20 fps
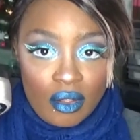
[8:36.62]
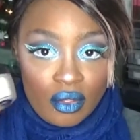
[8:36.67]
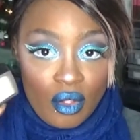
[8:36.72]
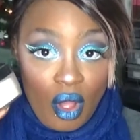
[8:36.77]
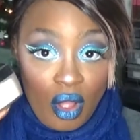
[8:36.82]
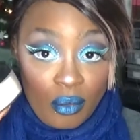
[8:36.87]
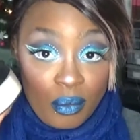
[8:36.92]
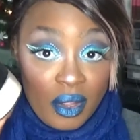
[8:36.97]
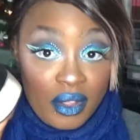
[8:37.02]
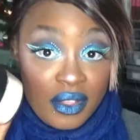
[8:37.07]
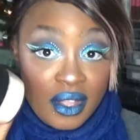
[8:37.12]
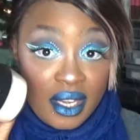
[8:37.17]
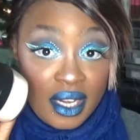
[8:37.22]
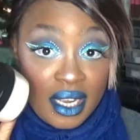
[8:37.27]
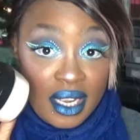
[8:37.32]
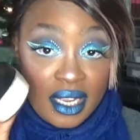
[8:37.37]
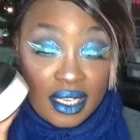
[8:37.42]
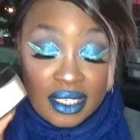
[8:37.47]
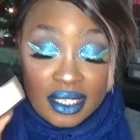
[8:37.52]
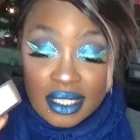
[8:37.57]
along with
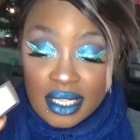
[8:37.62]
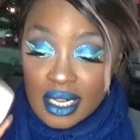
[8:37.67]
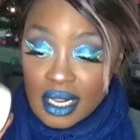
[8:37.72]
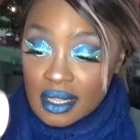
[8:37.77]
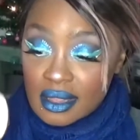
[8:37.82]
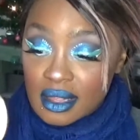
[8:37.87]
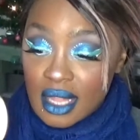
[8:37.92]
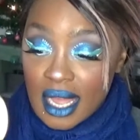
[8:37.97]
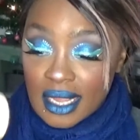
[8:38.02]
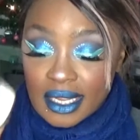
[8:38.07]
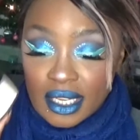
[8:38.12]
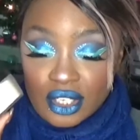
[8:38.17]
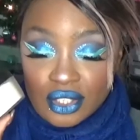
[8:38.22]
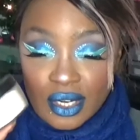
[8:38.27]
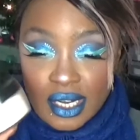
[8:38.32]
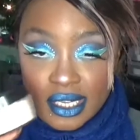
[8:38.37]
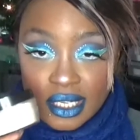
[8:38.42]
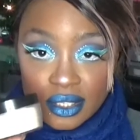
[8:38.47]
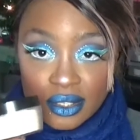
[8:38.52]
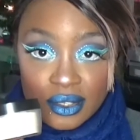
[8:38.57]
it is the Lock It
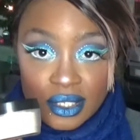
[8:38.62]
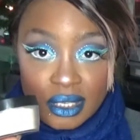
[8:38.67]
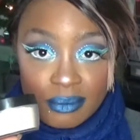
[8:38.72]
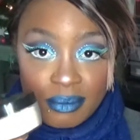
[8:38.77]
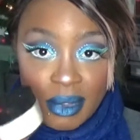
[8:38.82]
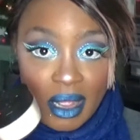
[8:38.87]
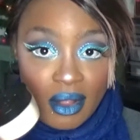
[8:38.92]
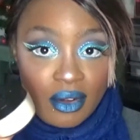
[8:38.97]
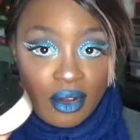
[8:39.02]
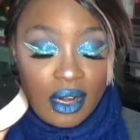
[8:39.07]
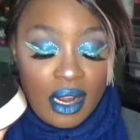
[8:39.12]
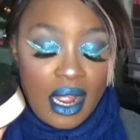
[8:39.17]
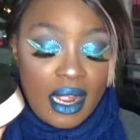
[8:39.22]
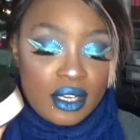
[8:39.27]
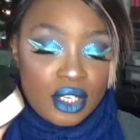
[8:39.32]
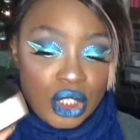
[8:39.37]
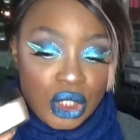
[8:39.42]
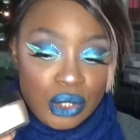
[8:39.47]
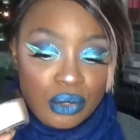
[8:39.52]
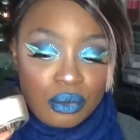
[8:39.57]
Translucent Powder.
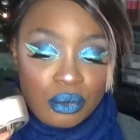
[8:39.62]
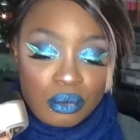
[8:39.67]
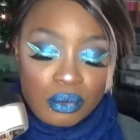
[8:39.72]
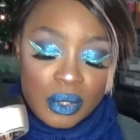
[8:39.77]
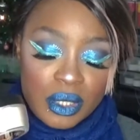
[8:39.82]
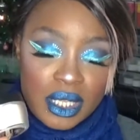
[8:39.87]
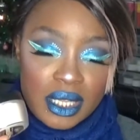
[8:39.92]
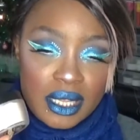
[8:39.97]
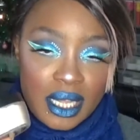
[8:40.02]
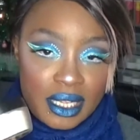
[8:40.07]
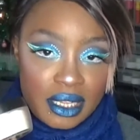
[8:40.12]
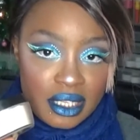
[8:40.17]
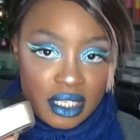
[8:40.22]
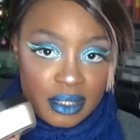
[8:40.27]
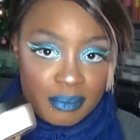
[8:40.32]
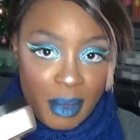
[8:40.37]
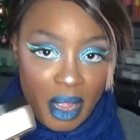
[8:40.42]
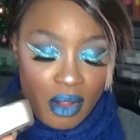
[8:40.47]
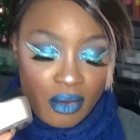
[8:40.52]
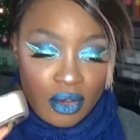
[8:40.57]
I do really like
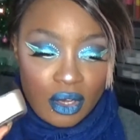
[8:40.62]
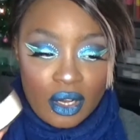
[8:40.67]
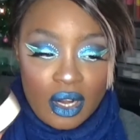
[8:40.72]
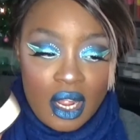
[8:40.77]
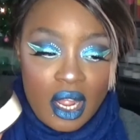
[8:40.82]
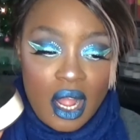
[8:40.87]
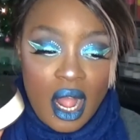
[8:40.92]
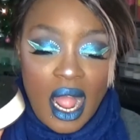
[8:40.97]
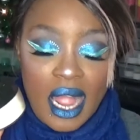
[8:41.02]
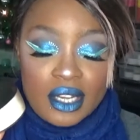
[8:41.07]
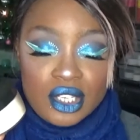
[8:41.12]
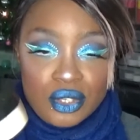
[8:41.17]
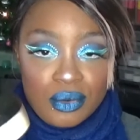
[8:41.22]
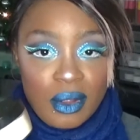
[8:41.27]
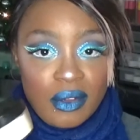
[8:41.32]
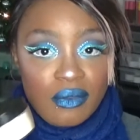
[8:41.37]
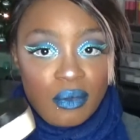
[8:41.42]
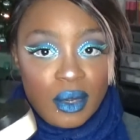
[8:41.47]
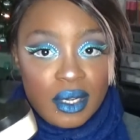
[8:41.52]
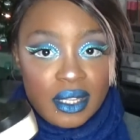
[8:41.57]
this powder. I do
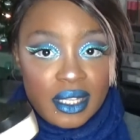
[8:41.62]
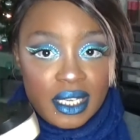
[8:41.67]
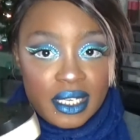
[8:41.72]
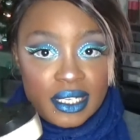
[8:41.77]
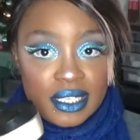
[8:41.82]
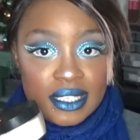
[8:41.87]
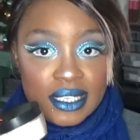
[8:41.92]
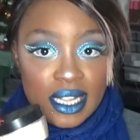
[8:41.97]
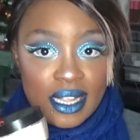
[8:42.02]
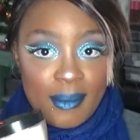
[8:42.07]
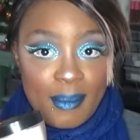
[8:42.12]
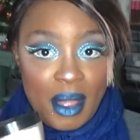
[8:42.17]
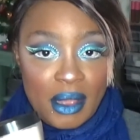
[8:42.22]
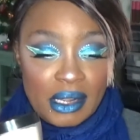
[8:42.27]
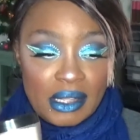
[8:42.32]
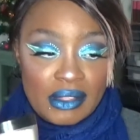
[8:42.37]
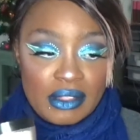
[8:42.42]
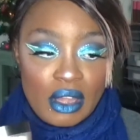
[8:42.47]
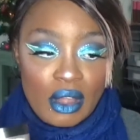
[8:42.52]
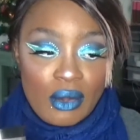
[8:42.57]
have one thing to say about
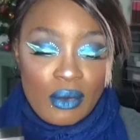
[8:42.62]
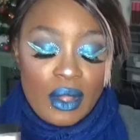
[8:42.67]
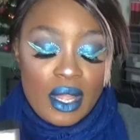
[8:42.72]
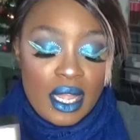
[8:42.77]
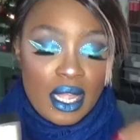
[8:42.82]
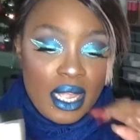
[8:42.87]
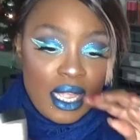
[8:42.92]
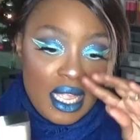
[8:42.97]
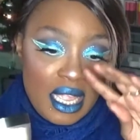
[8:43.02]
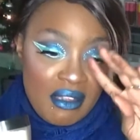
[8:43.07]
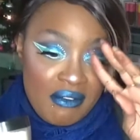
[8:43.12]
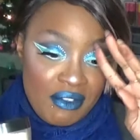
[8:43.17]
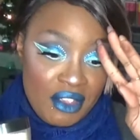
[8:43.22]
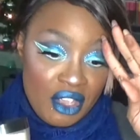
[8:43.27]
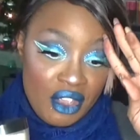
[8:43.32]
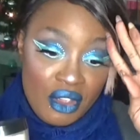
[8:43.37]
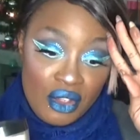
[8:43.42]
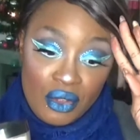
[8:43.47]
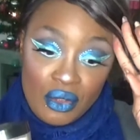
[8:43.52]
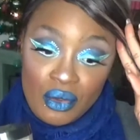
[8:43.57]
it though.
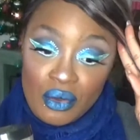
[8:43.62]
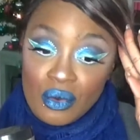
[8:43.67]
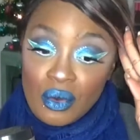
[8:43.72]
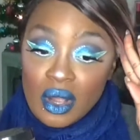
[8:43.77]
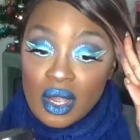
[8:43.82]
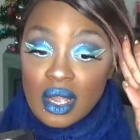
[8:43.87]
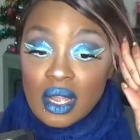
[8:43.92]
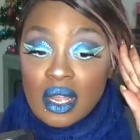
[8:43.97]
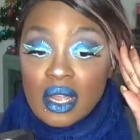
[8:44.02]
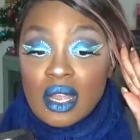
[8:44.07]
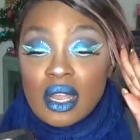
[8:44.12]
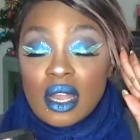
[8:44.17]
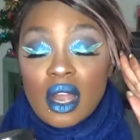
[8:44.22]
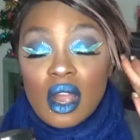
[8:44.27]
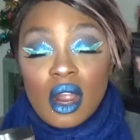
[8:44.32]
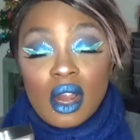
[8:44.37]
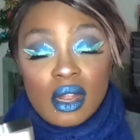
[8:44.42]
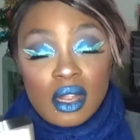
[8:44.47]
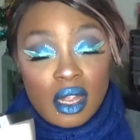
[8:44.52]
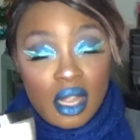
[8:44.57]
If you
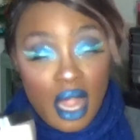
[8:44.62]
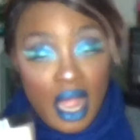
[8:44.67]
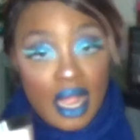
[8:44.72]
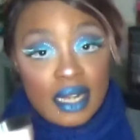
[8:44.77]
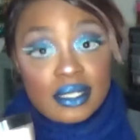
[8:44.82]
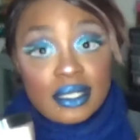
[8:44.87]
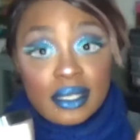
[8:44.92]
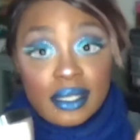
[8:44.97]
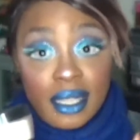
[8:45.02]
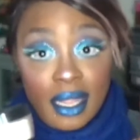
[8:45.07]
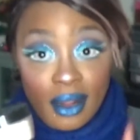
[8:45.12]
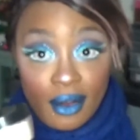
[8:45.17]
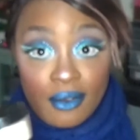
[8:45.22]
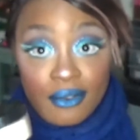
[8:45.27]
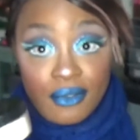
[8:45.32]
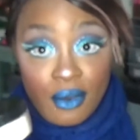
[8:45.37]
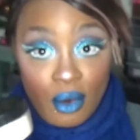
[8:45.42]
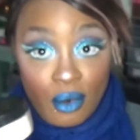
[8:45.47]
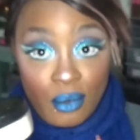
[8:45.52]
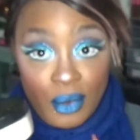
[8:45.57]
are not
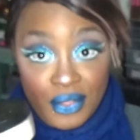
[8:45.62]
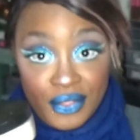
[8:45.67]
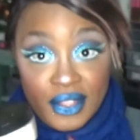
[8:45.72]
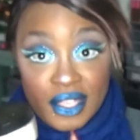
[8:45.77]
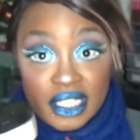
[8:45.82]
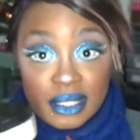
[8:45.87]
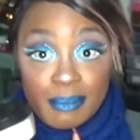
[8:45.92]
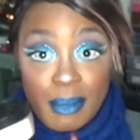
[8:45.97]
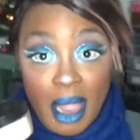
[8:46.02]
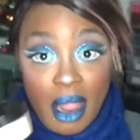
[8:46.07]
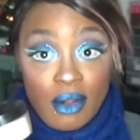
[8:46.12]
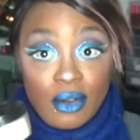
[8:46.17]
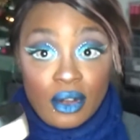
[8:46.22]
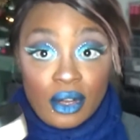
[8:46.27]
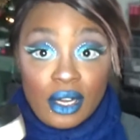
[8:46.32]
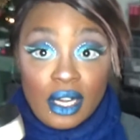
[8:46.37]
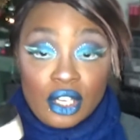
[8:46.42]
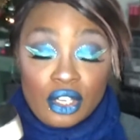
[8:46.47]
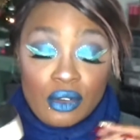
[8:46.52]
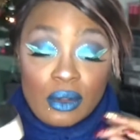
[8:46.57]
careful with this
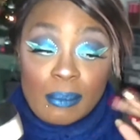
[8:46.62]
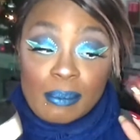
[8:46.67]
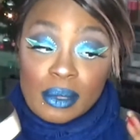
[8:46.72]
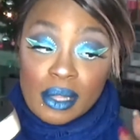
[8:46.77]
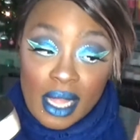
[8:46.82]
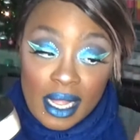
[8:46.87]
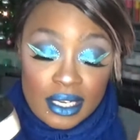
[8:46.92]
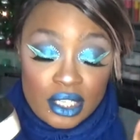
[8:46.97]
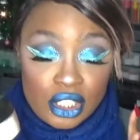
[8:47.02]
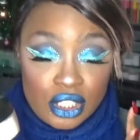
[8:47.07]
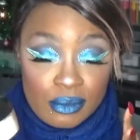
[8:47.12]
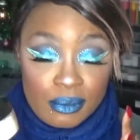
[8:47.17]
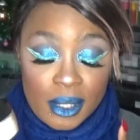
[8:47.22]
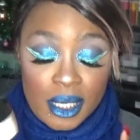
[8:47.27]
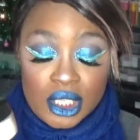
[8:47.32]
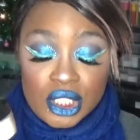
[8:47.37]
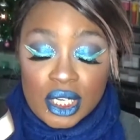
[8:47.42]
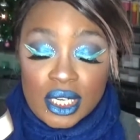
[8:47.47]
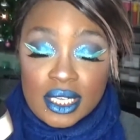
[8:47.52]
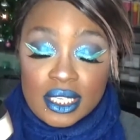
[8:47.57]
powder and you apply too
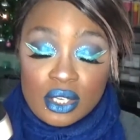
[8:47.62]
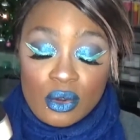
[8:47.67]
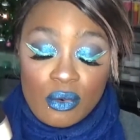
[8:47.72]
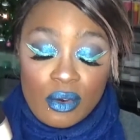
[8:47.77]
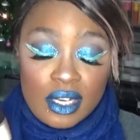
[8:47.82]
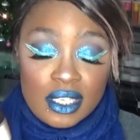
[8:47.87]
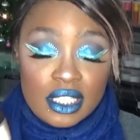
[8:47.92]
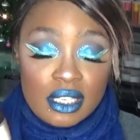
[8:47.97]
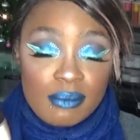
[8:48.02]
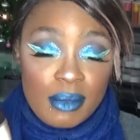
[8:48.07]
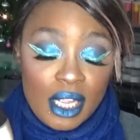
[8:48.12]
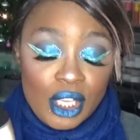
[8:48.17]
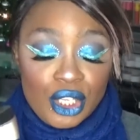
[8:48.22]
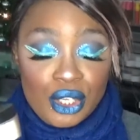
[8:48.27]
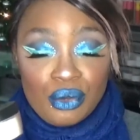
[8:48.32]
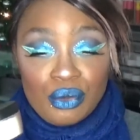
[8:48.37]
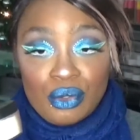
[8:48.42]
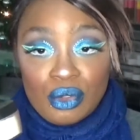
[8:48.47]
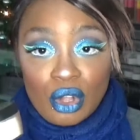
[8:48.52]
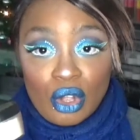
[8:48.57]
much, it's going to make
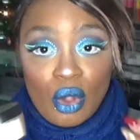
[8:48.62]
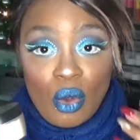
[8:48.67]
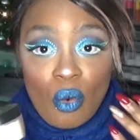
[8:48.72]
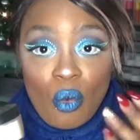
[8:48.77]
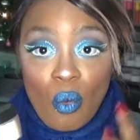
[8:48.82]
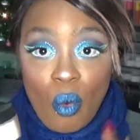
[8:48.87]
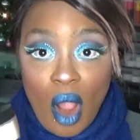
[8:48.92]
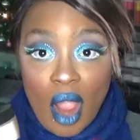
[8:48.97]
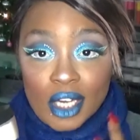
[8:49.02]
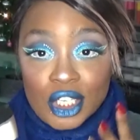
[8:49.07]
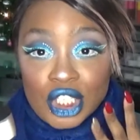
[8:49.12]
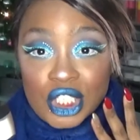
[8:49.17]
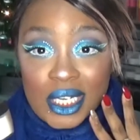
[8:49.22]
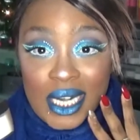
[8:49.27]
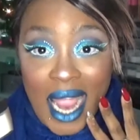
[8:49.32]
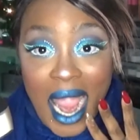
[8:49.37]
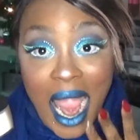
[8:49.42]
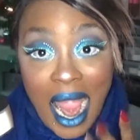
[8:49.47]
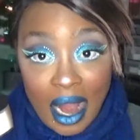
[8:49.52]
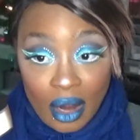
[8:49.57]
you look washed
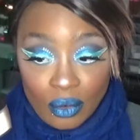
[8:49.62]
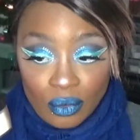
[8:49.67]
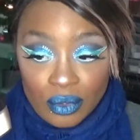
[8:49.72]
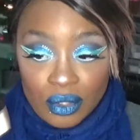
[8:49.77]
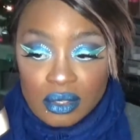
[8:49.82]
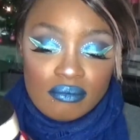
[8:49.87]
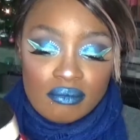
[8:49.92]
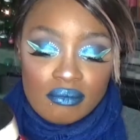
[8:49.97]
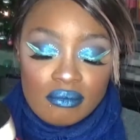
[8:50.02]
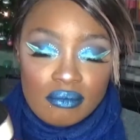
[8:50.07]
out,